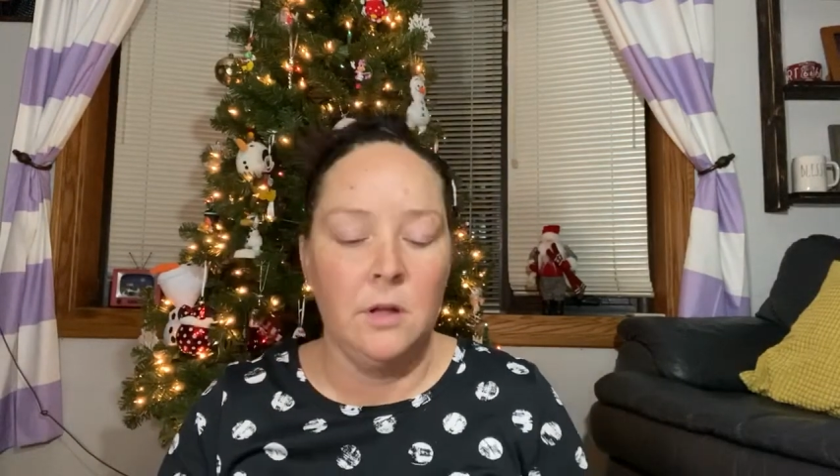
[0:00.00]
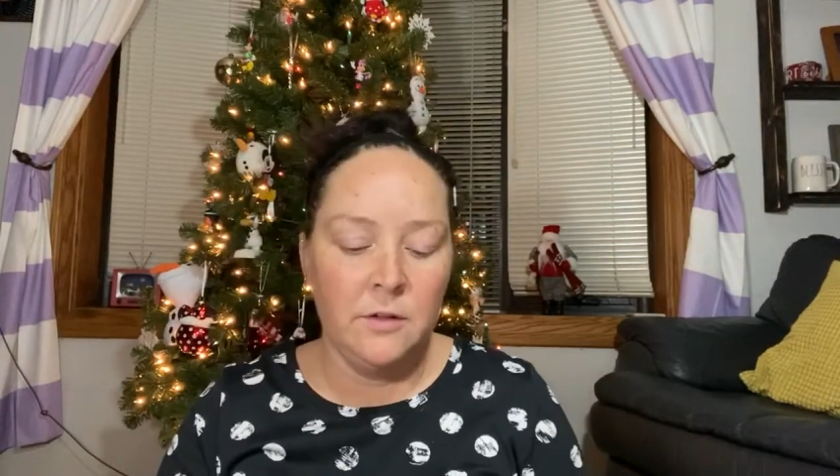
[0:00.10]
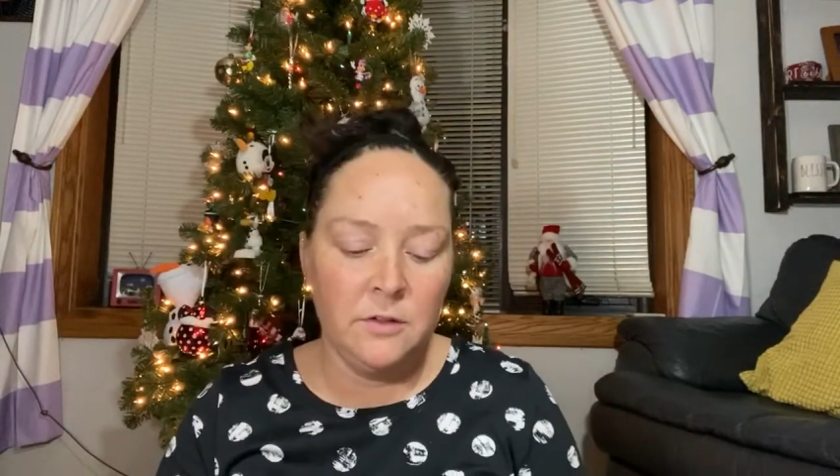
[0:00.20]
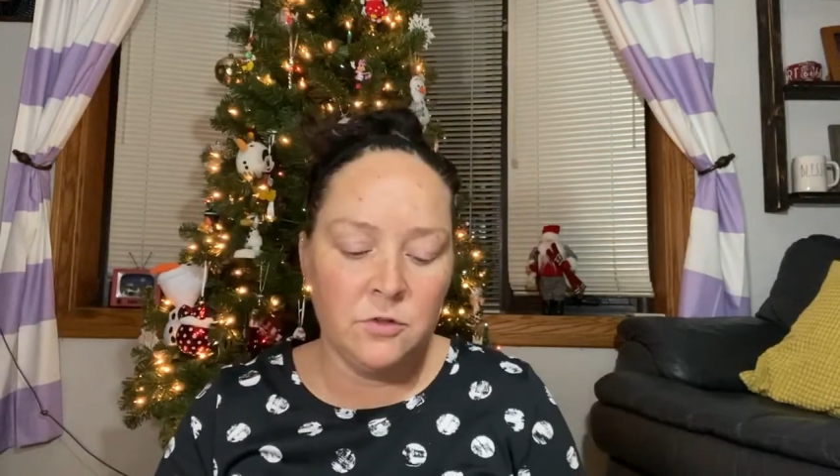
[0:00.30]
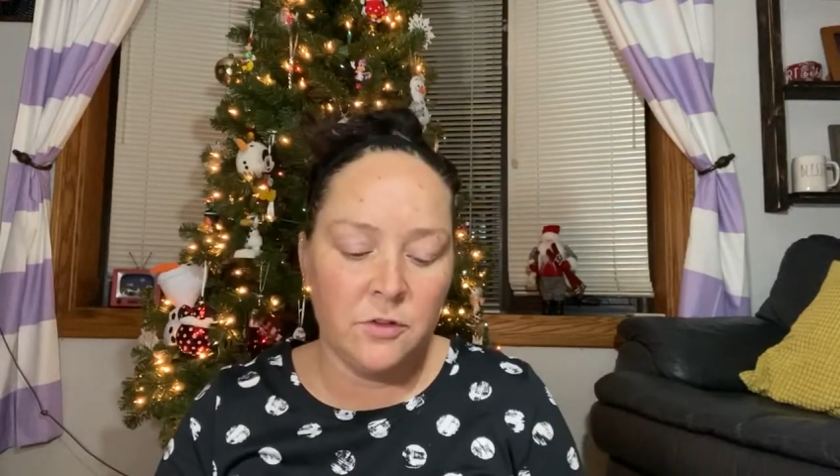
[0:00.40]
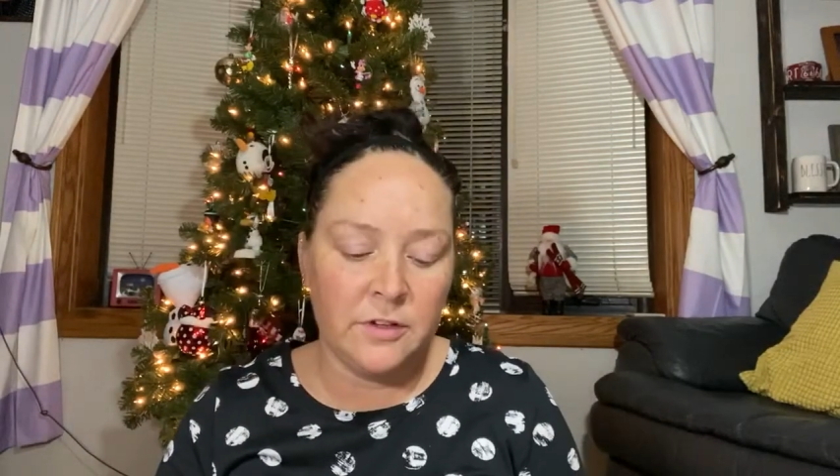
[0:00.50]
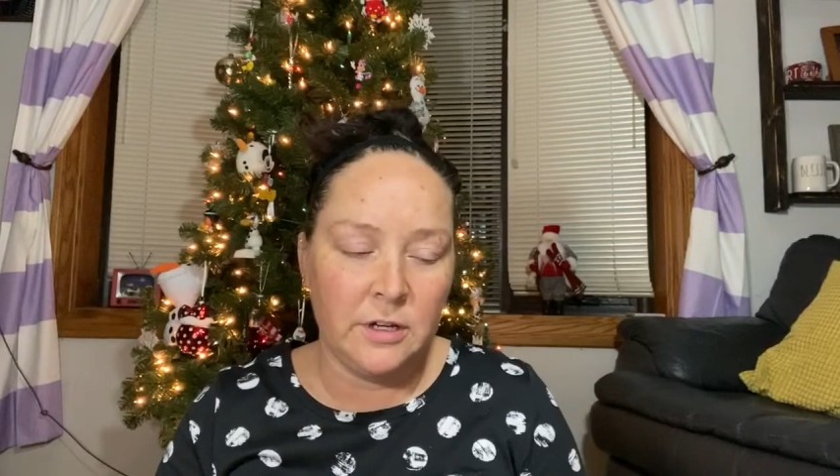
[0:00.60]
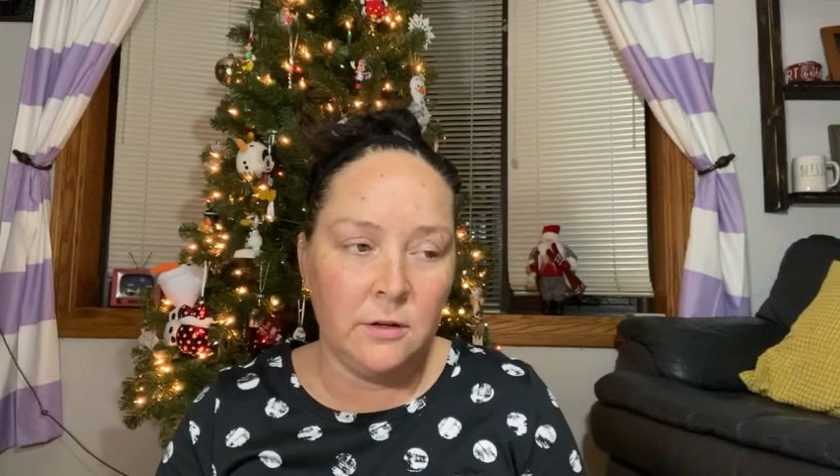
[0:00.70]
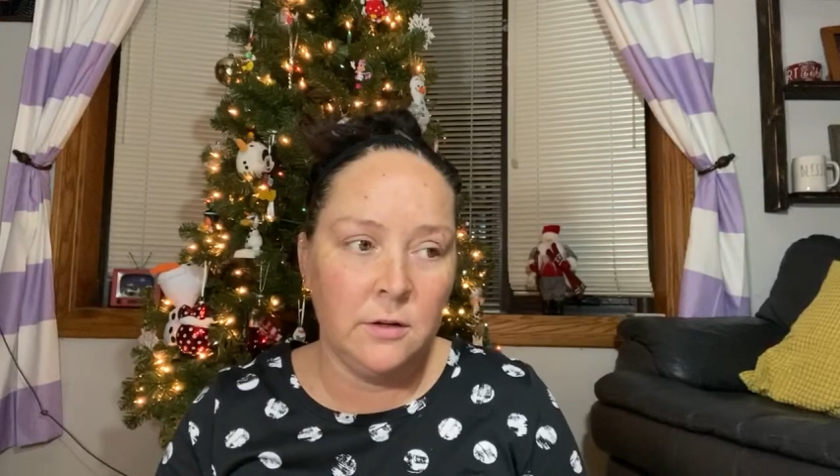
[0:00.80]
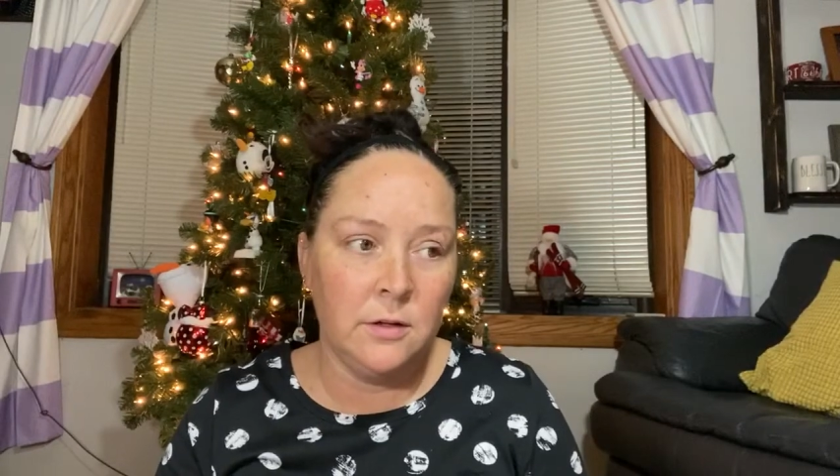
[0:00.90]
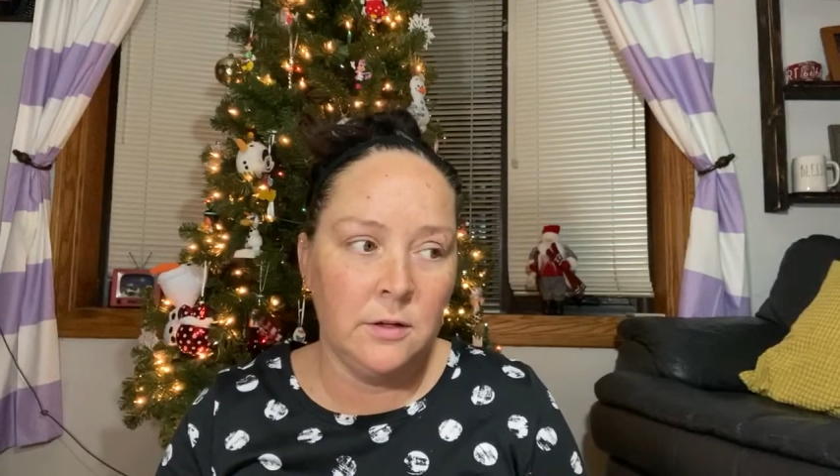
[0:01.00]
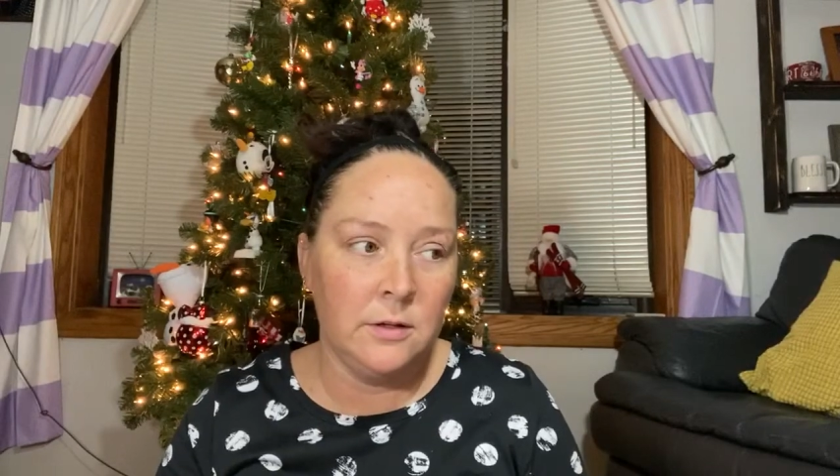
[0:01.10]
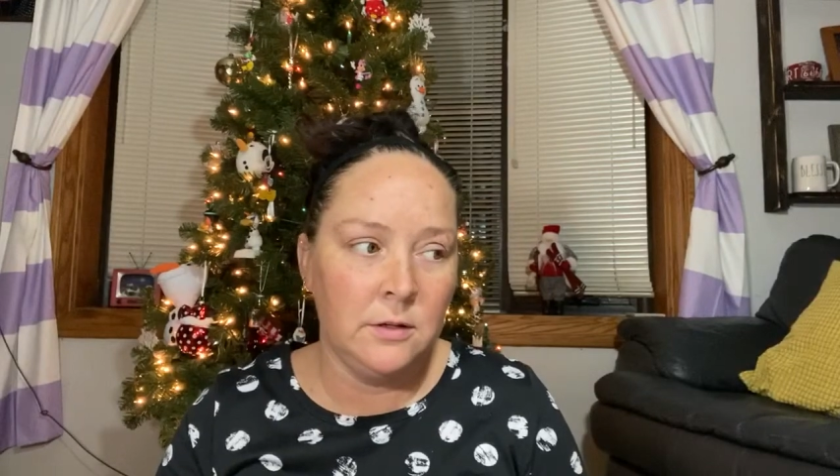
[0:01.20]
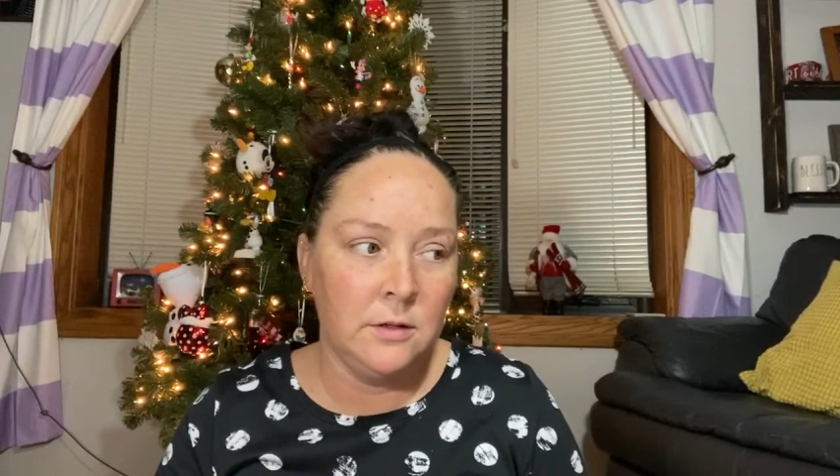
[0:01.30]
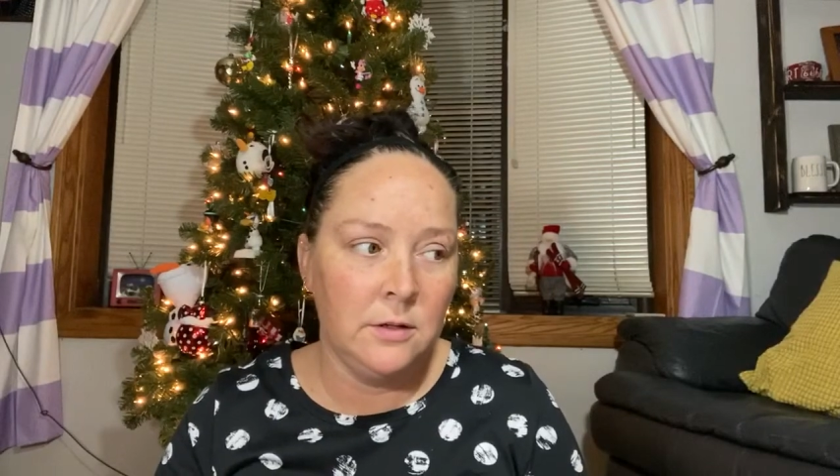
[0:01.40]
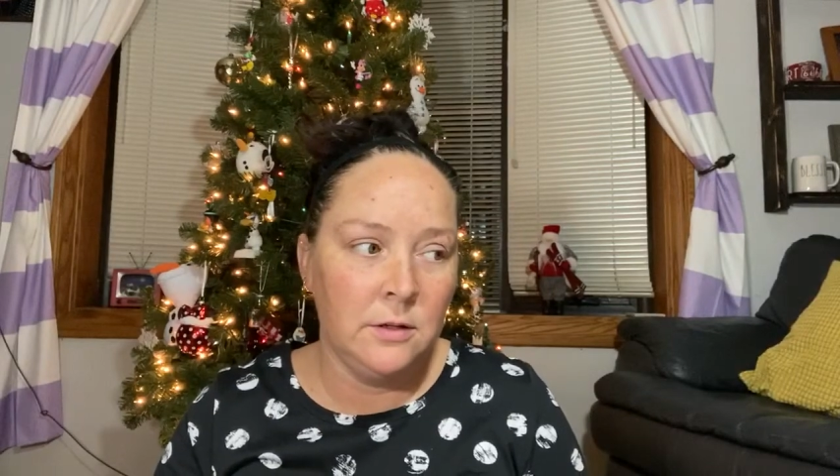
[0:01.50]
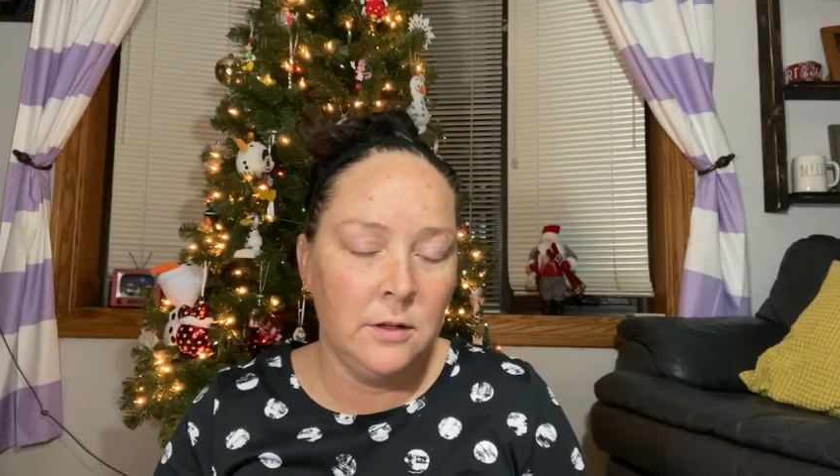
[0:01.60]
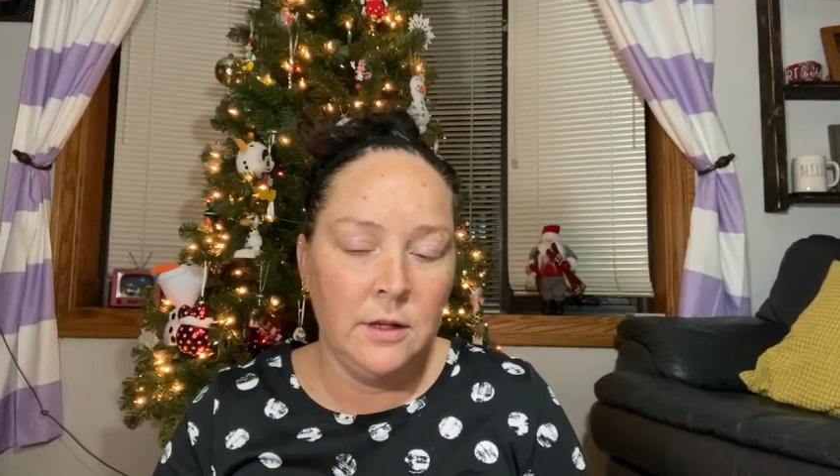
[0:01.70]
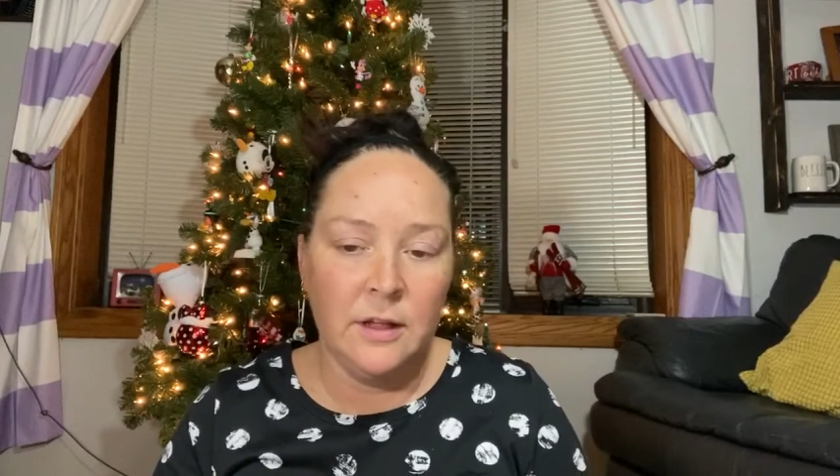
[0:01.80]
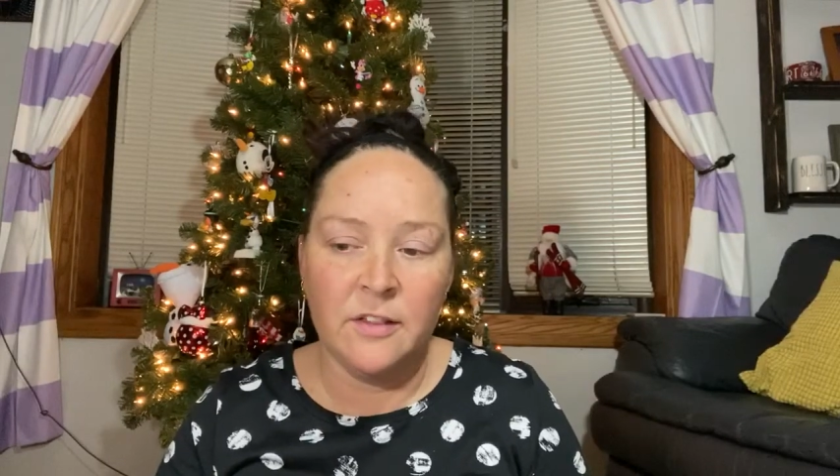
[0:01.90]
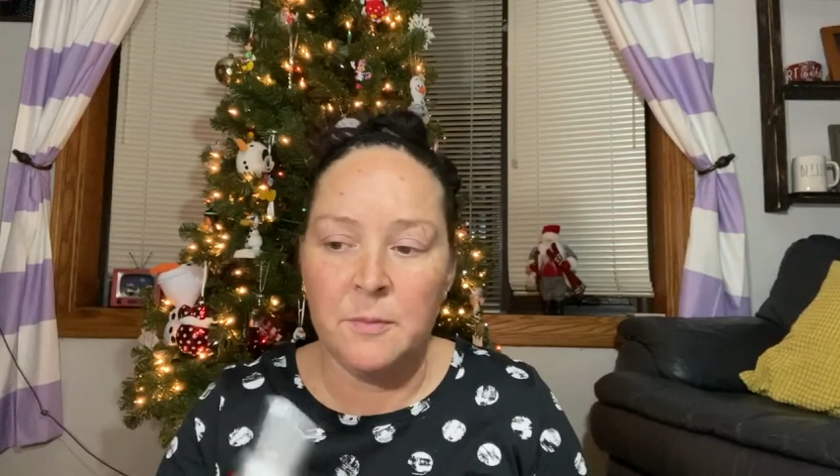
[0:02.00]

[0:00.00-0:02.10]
It's interesting. It